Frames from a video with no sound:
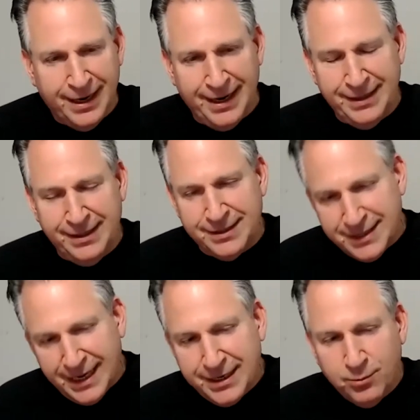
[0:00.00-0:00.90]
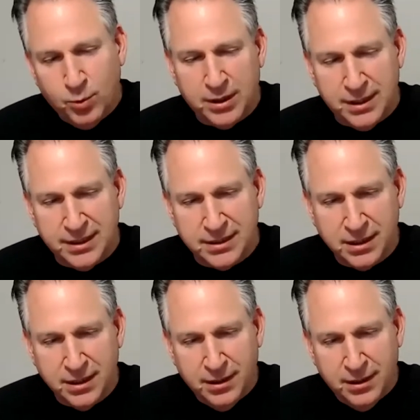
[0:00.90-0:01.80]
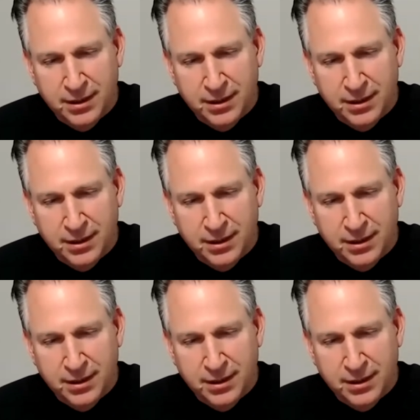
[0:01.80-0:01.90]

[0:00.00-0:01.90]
And then the second one is